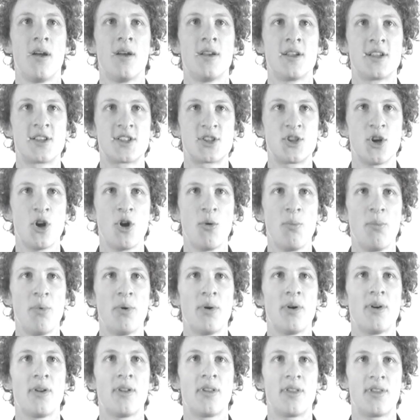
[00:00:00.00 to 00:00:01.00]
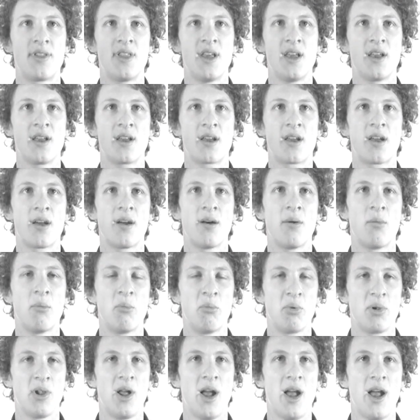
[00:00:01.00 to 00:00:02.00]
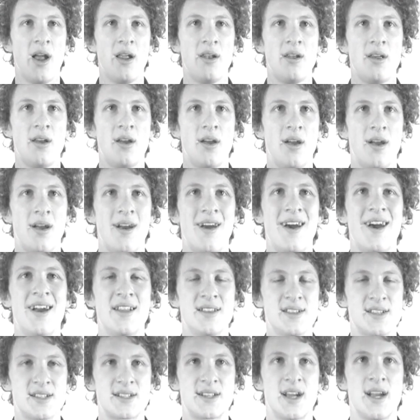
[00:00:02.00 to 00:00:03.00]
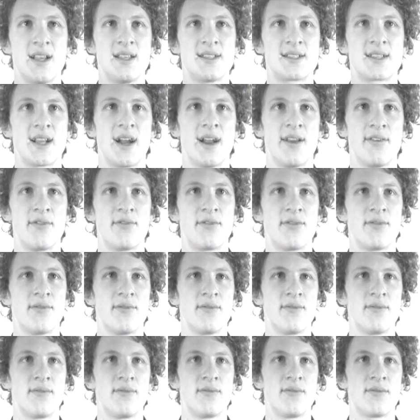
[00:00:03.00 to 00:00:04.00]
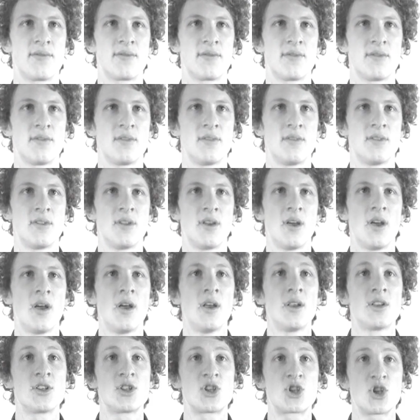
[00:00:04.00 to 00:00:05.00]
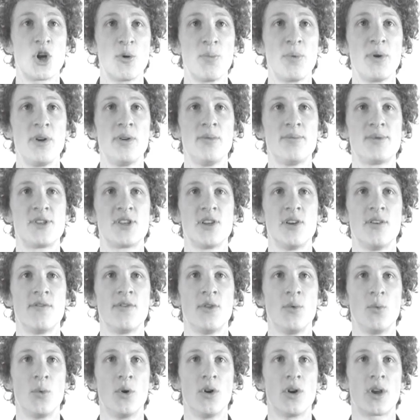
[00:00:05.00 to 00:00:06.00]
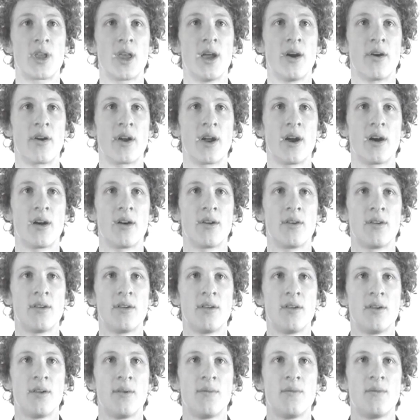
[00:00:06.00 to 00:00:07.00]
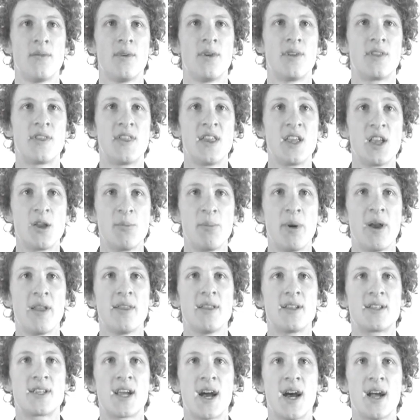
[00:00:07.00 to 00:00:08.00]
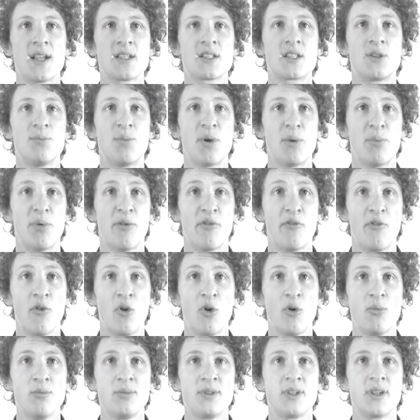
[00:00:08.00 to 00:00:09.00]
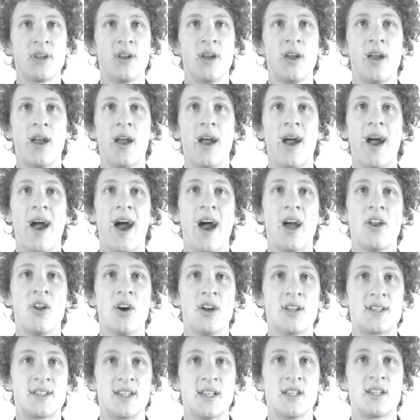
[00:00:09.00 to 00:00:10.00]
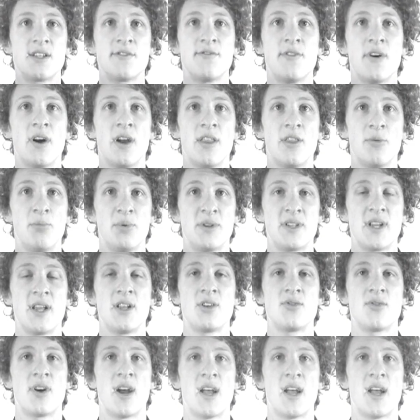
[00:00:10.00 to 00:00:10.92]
Stop, think, plan and stay safe. Stop and observe the work area. Think about the task to be performed and identify the potential